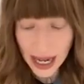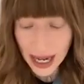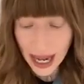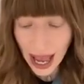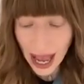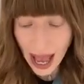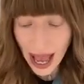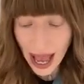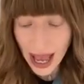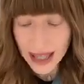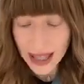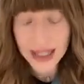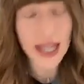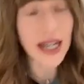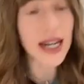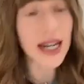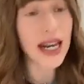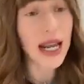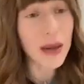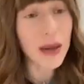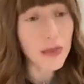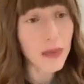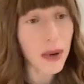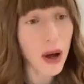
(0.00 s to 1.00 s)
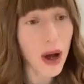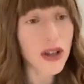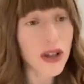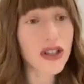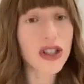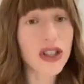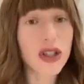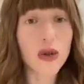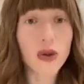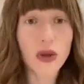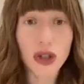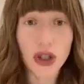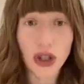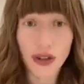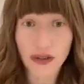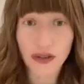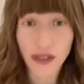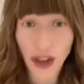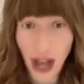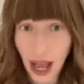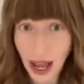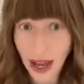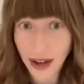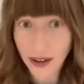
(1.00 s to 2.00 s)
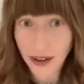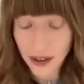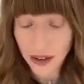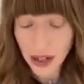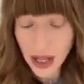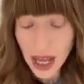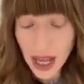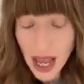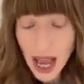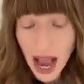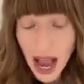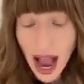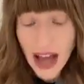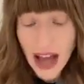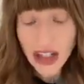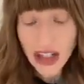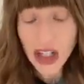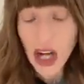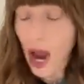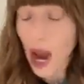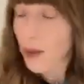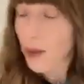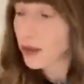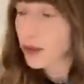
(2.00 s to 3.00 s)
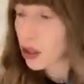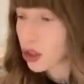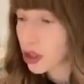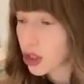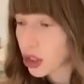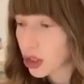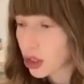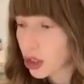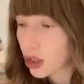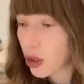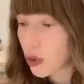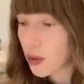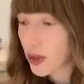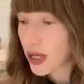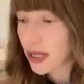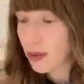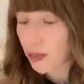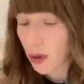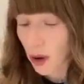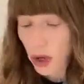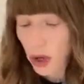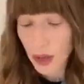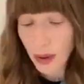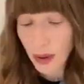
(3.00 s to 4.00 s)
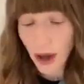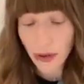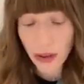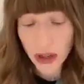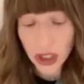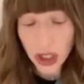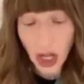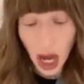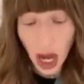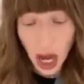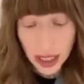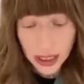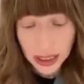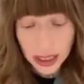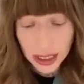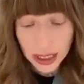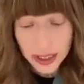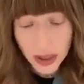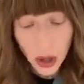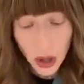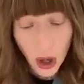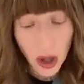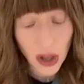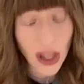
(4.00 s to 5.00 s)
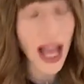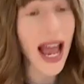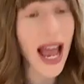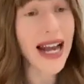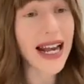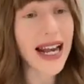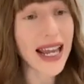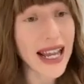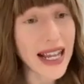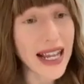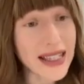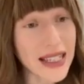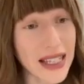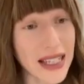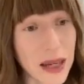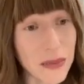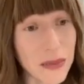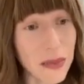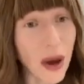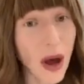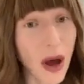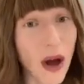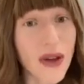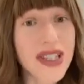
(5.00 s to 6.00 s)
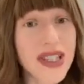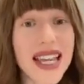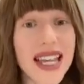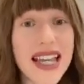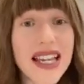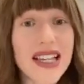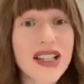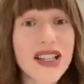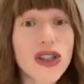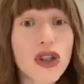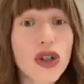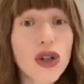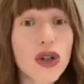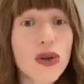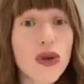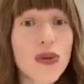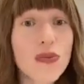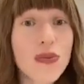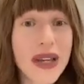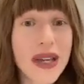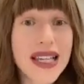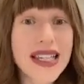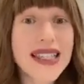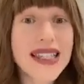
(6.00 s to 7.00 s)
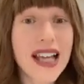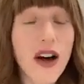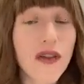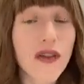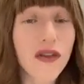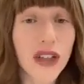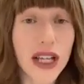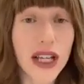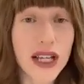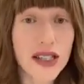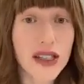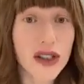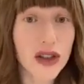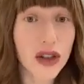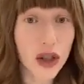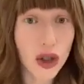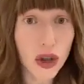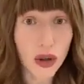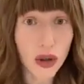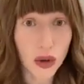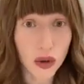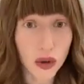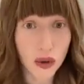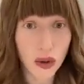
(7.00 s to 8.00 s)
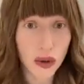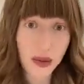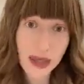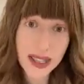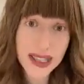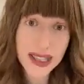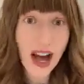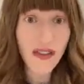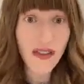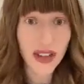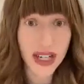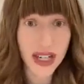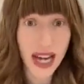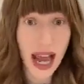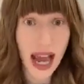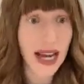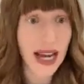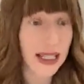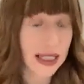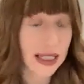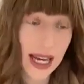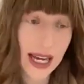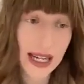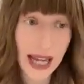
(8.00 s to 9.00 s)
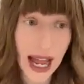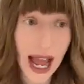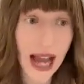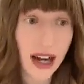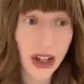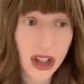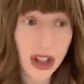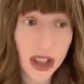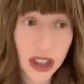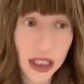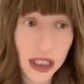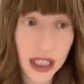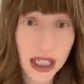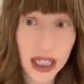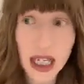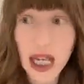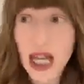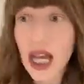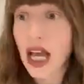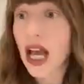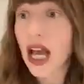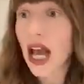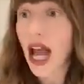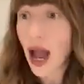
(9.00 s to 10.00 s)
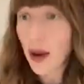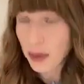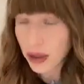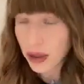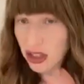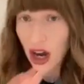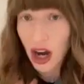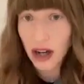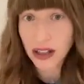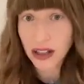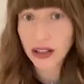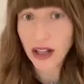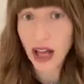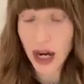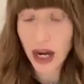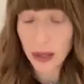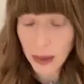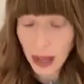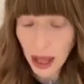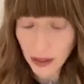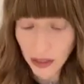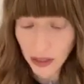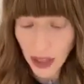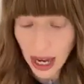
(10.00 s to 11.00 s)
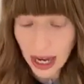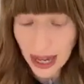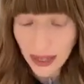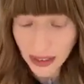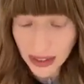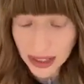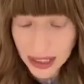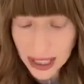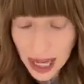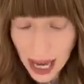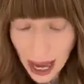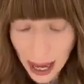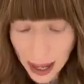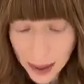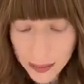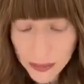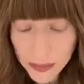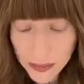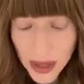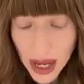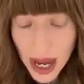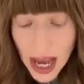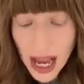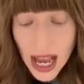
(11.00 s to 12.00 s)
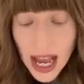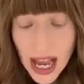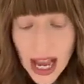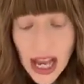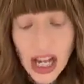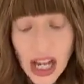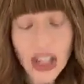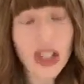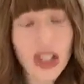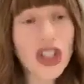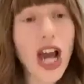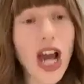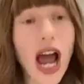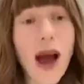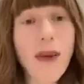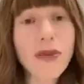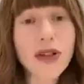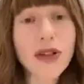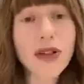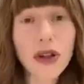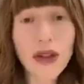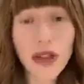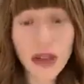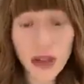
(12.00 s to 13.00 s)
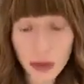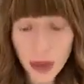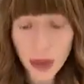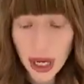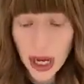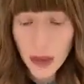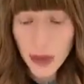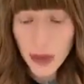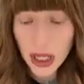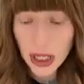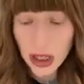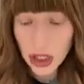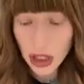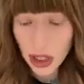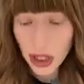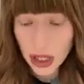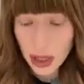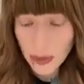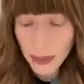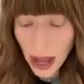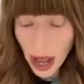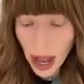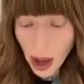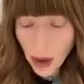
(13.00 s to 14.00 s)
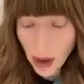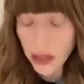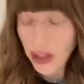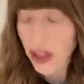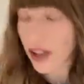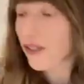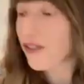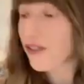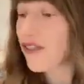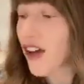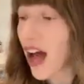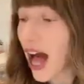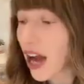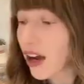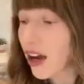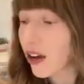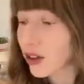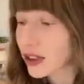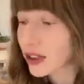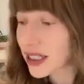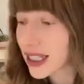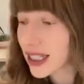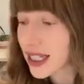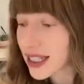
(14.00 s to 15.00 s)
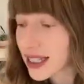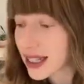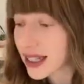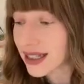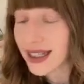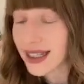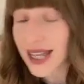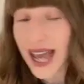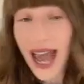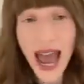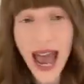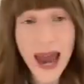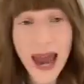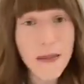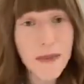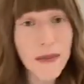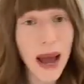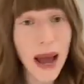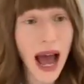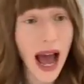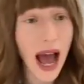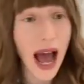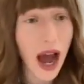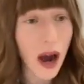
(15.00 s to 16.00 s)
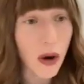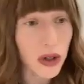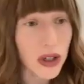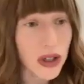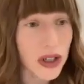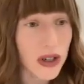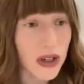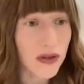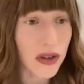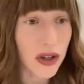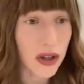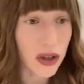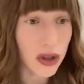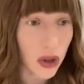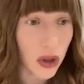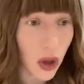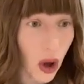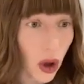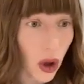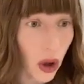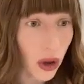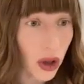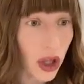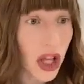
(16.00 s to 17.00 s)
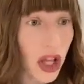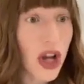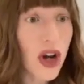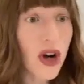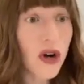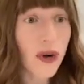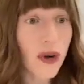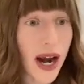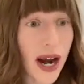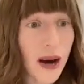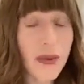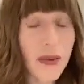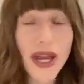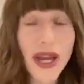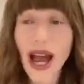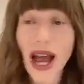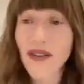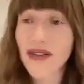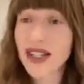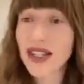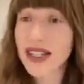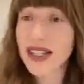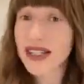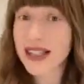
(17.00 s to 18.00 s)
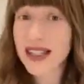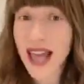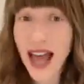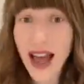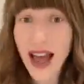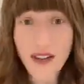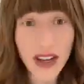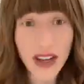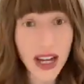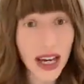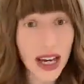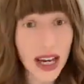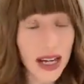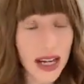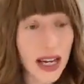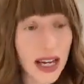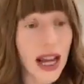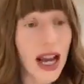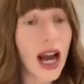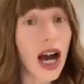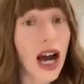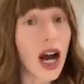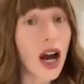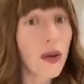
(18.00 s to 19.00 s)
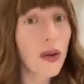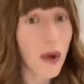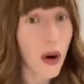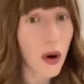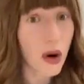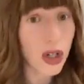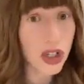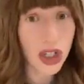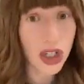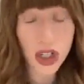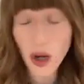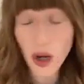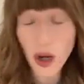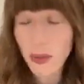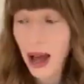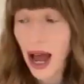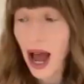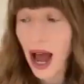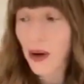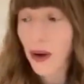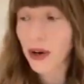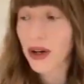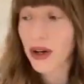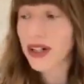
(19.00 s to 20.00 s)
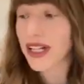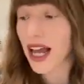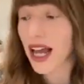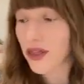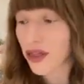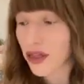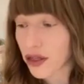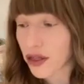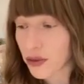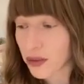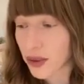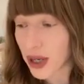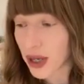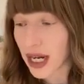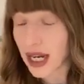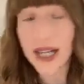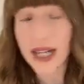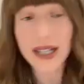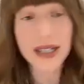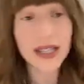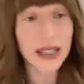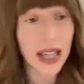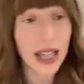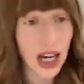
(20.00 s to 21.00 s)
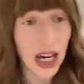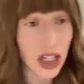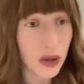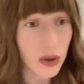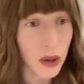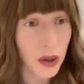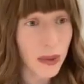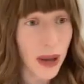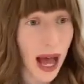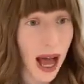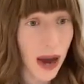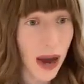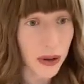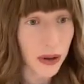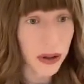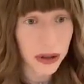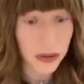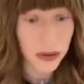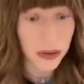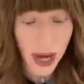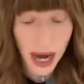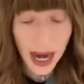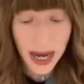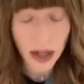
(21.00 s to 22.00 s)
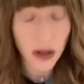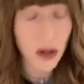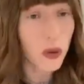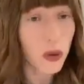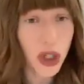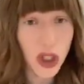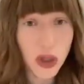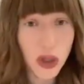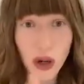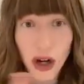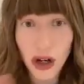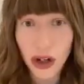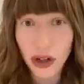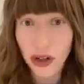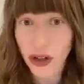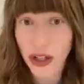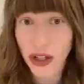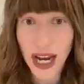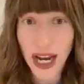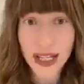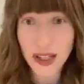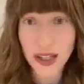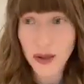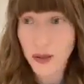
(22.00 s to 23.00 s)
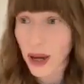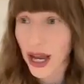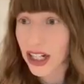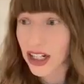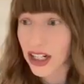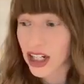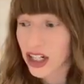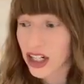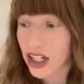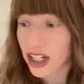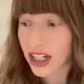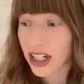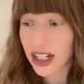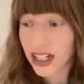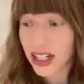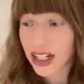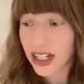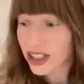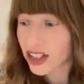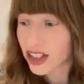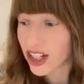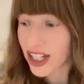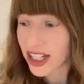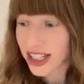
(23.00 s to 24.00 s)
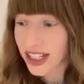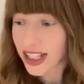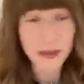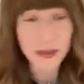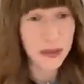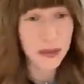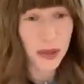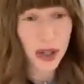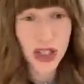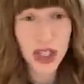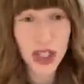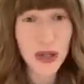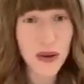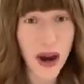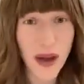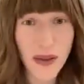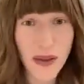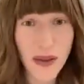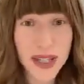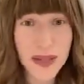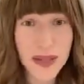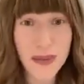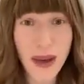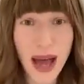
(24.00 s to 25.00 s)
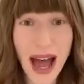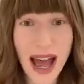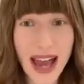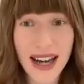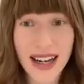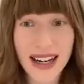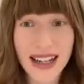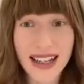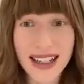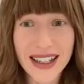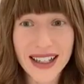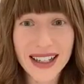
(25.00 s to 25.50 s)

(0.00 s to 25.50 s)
It has an impulse to survive. Chapter 2, we spoke about the godly soul, and its impulse is to be selfless, to self-annihilate, actually. And we talked a lot about that at the time. Chapter 3, we learn about the faculties, the 10 powers of the soul, right? We have 7 emotional powers and 3 intellectual powers, right? Which one creates which? Just to put you on the spot.